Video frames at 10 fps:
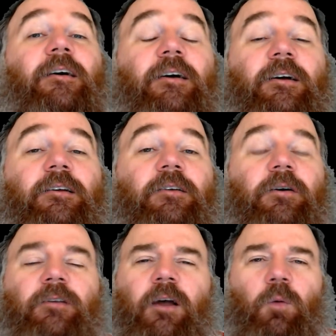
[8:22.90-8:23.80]
So
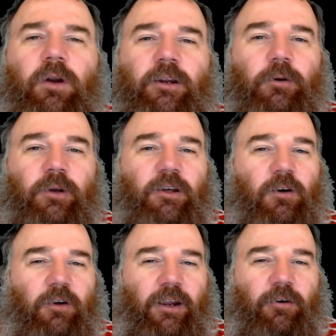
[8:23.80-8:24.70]
he's like, what are you doing
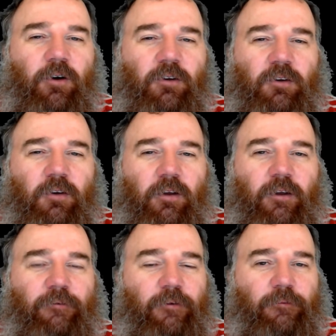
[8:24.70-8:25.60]
on Eros
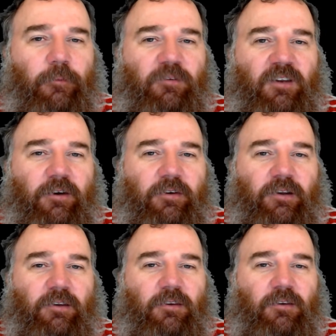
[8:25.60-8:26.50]
if you're from
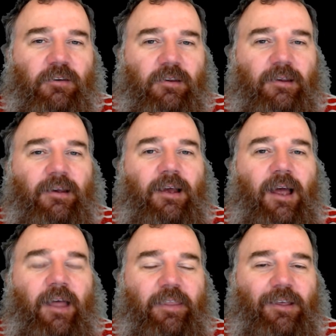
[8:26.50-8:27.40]
Ceres?
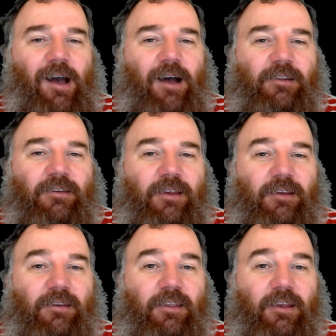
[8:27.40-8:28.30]
And the guard
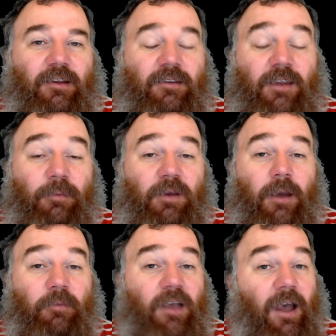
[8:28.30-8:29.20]
says that
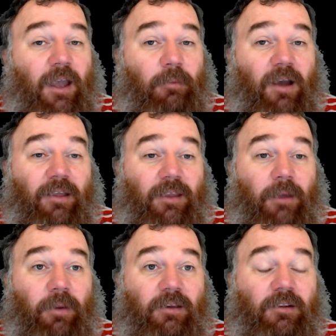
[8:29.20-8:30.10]
CPM came and they
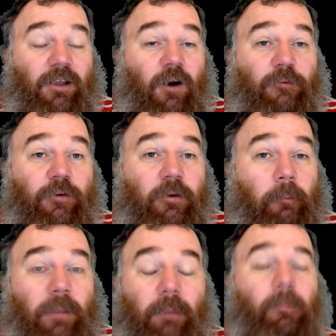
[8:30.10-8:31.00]
basically offered
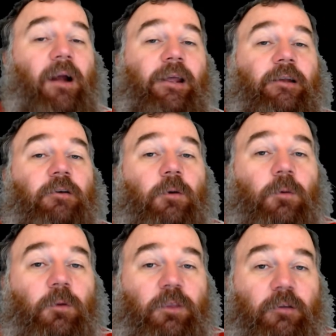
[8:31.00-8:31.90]
big money to
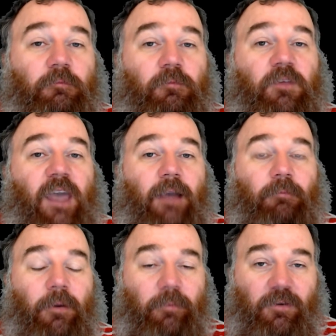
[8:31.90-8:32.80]
all the gang
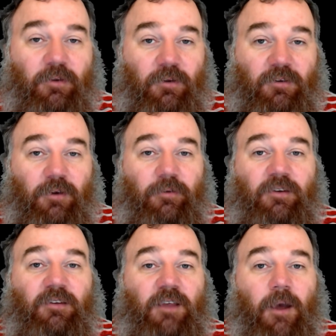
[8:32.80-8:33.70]
members on
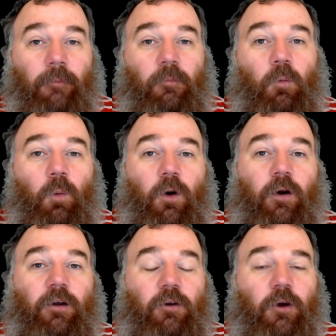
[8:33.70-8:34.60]
Ceres to come
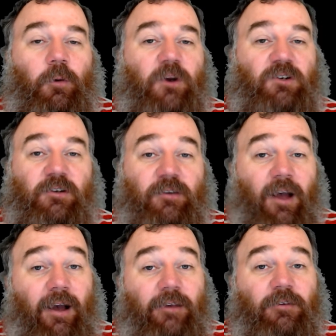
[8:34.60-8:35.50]
work, no questions
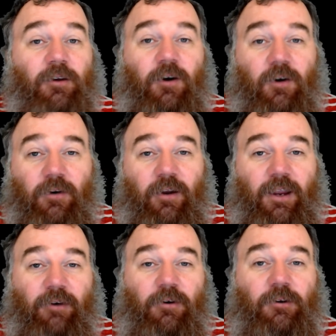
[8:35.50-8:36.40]
asked, on
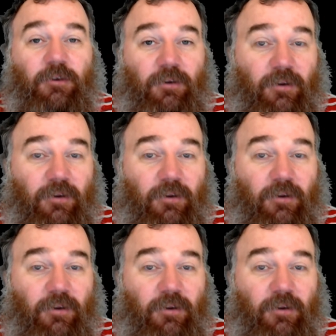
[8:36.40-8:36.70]
Eros.